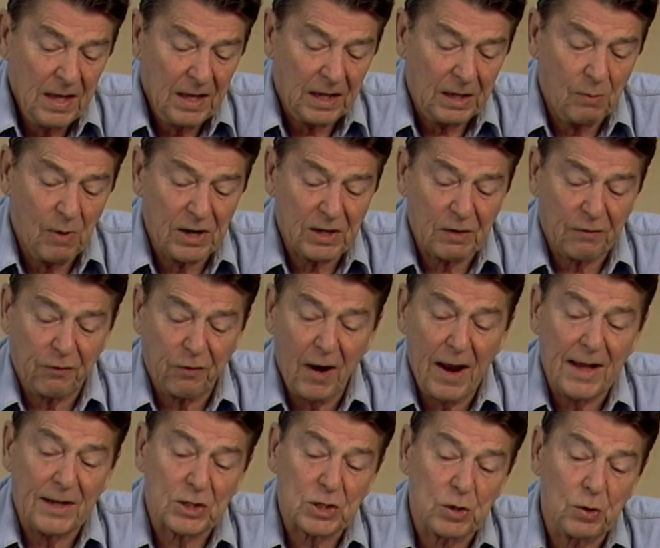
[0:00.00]
He went to
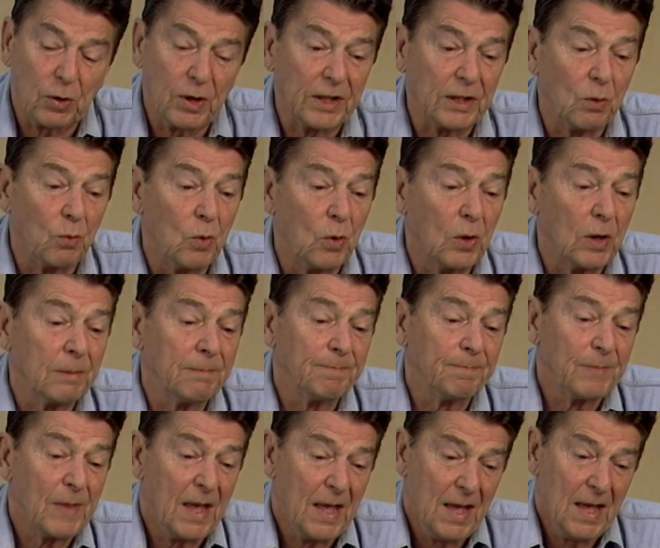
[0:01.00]
France during the war
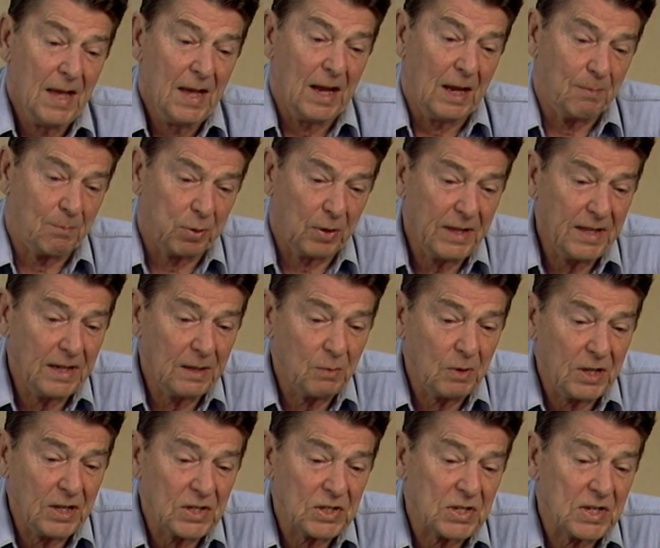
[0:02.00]
and pleaded
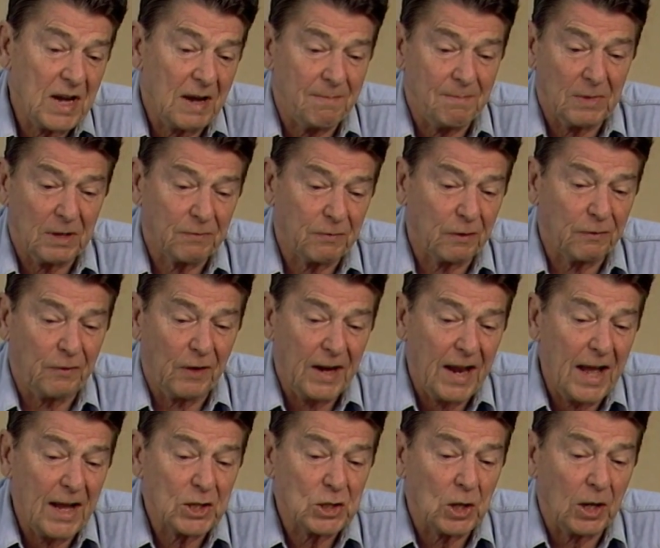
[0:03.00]
with his government for
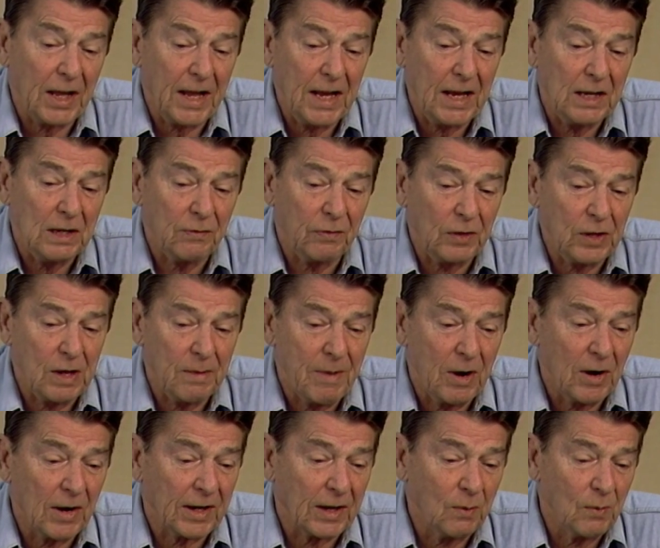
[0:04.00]
financial aid for the
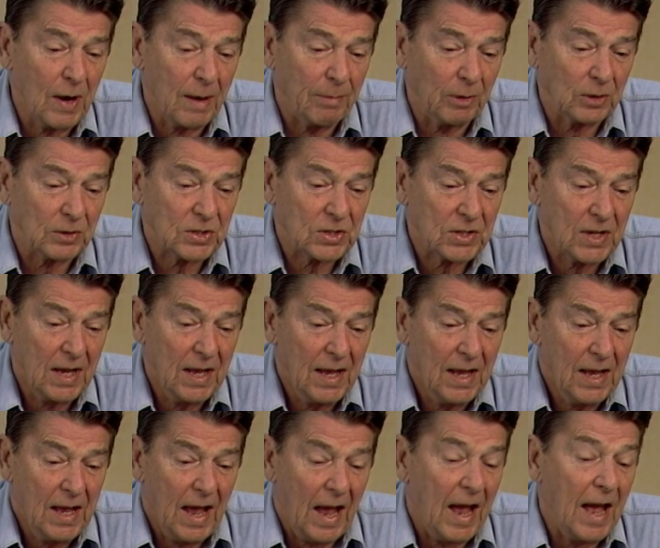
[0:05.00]
American rebels.
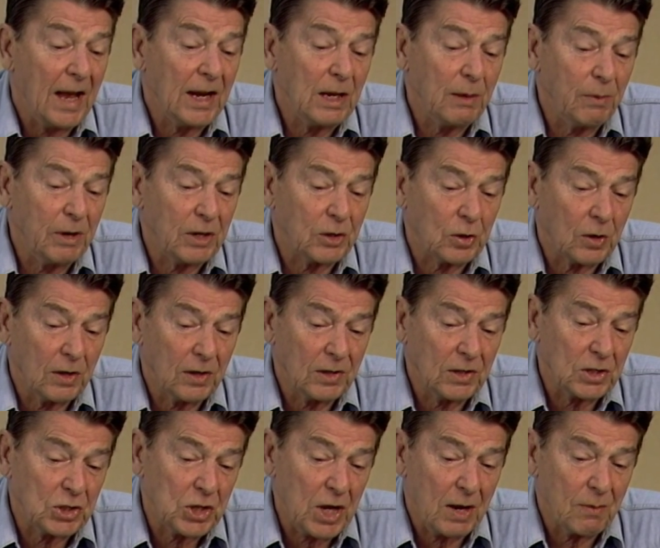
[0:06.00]
And he
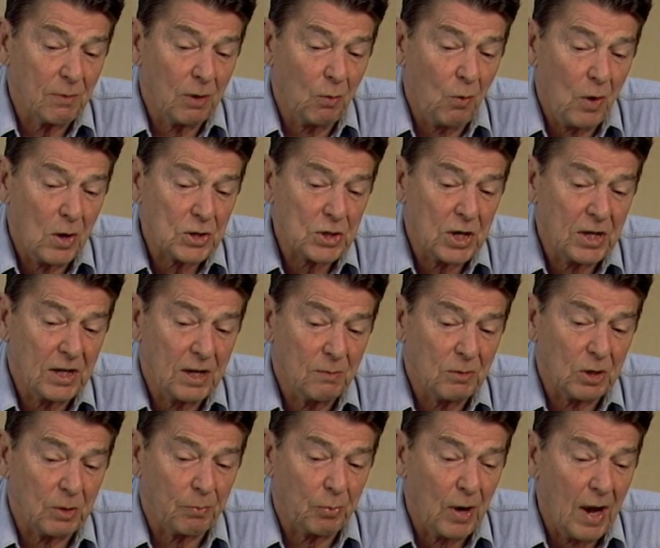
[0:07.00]
returned to General Washington
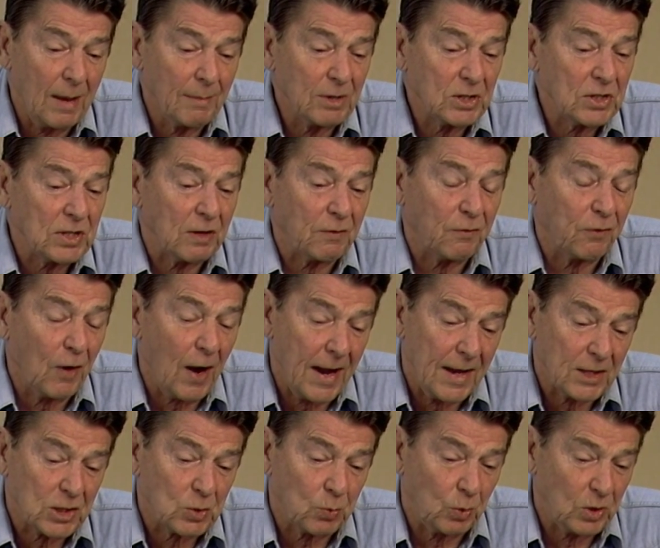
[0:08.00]
with a promise that
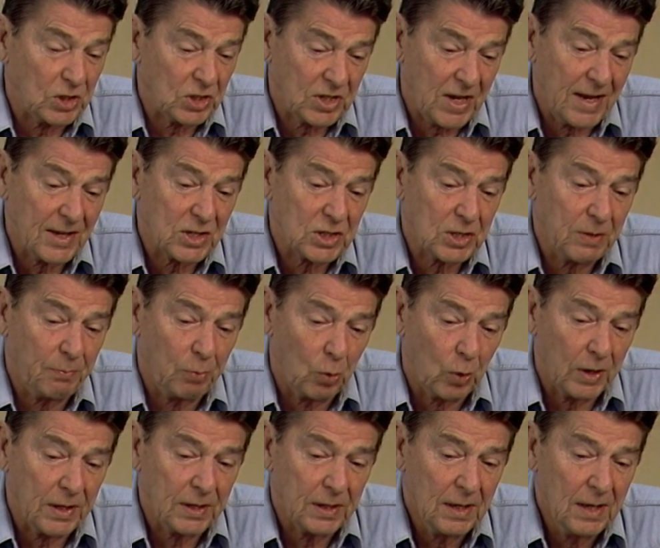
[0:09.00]
France would send
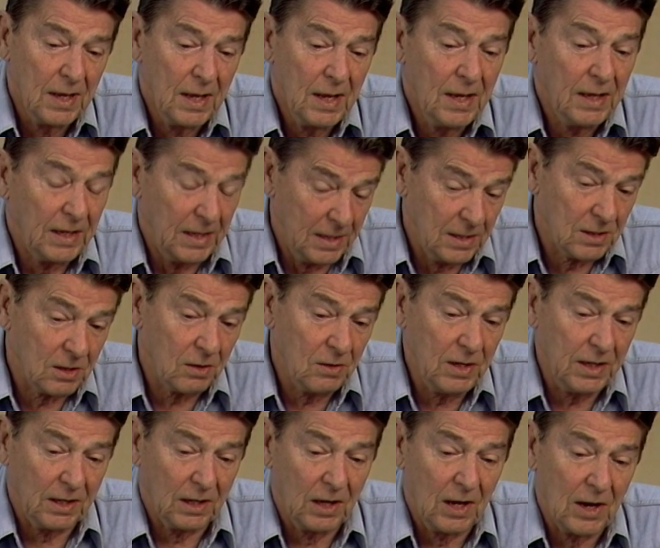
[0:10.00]
support,
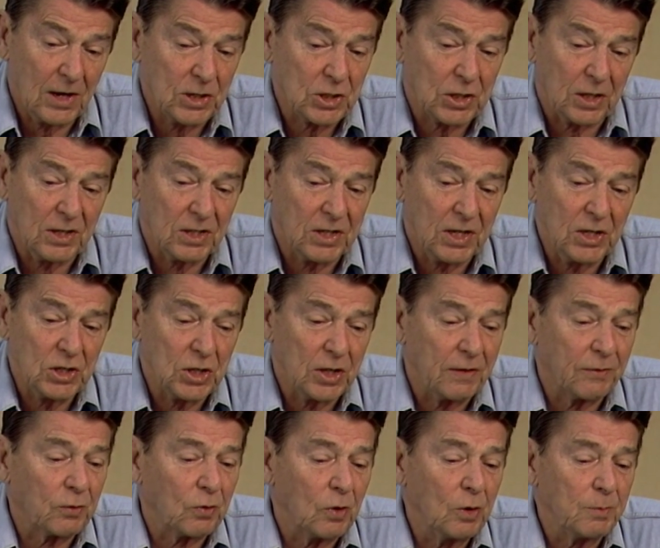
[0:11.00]
including a large
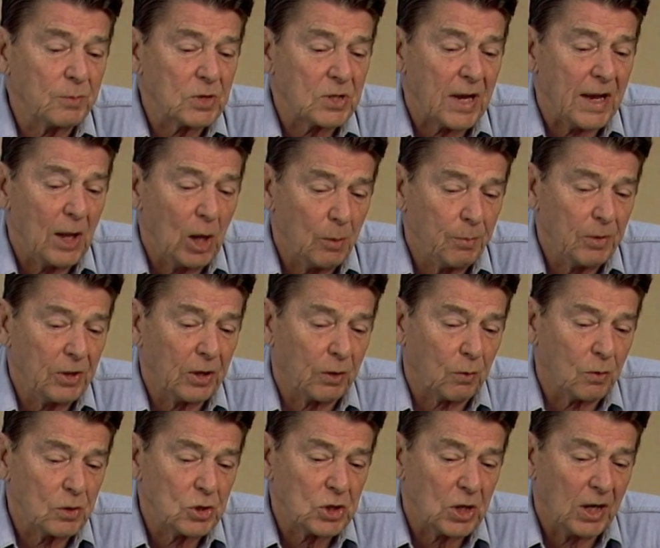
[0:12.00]
contingent of troops, to help in the
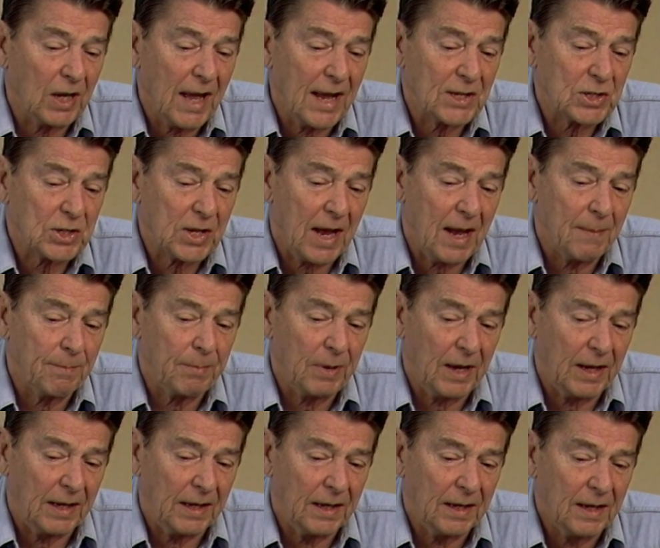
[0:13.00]
crucial last
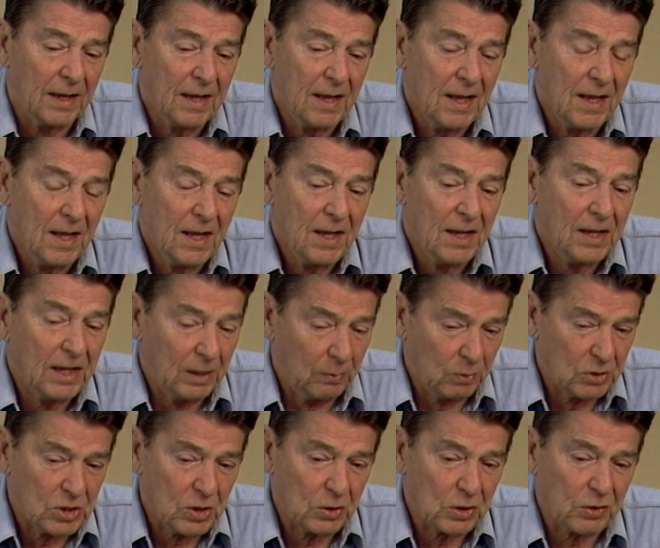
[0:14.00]
campaign. It
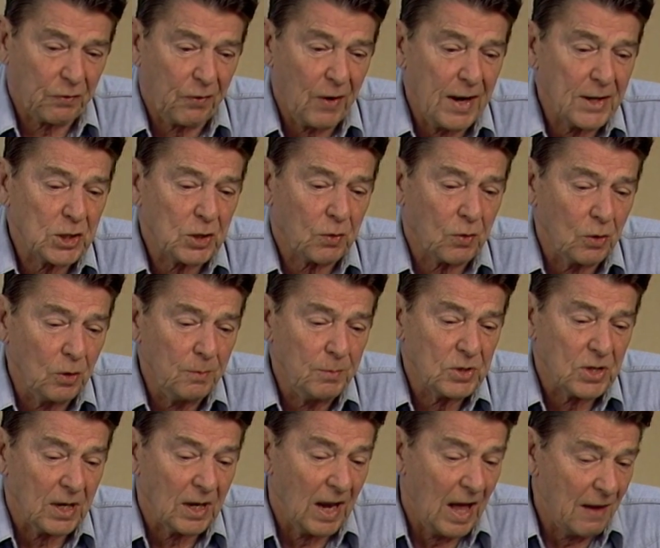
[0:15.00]
was those French
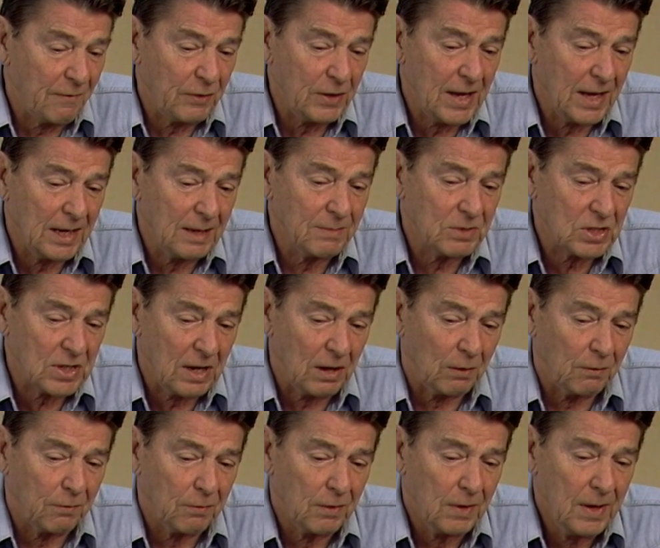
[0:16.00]
troops and Lafayette
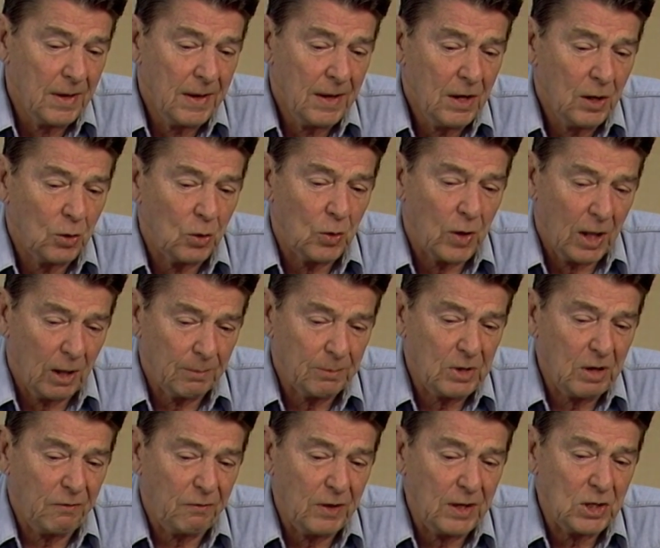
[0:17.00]
himself who
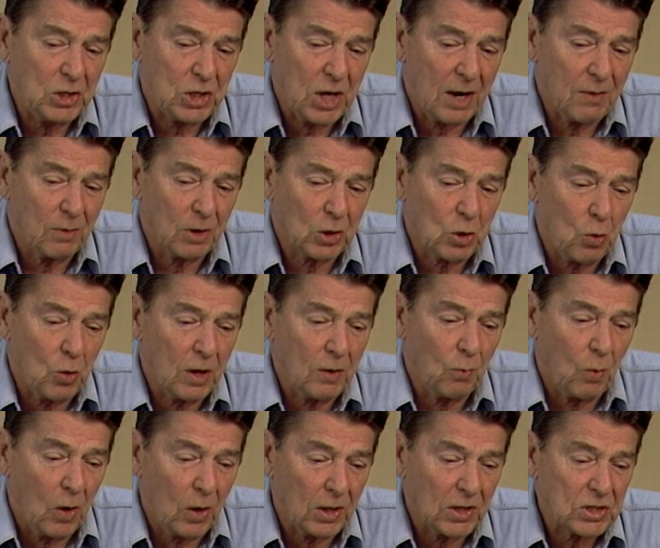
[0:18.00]
helped defeat General
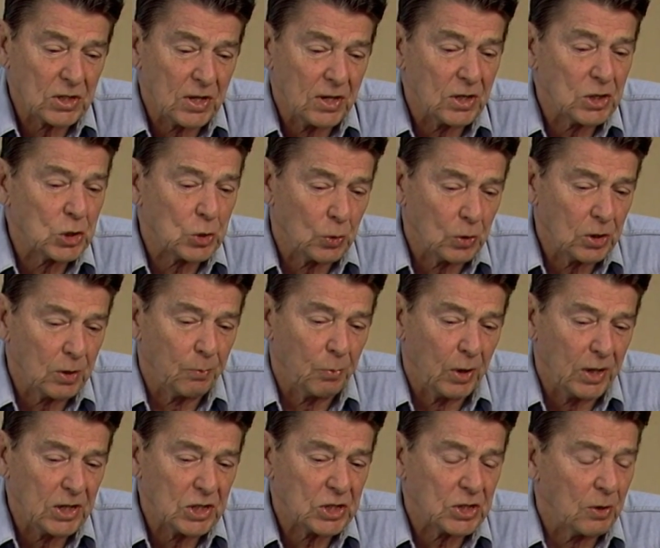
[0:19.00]
Cornwallis and assure the
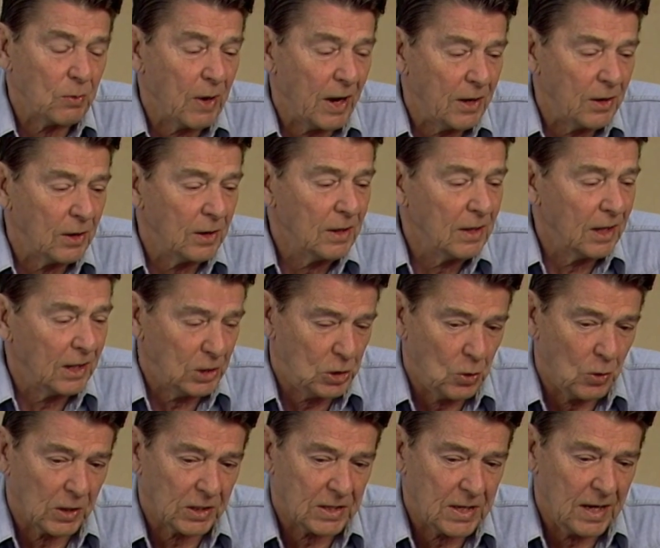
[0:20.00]
British surrender at
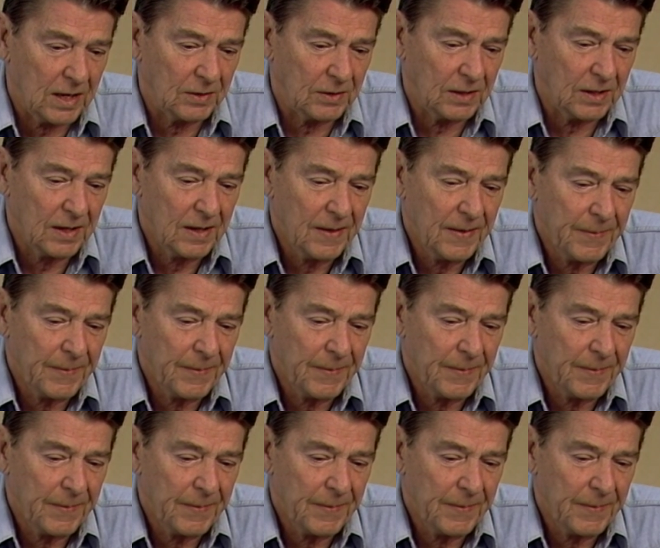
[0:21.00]
Yorktown.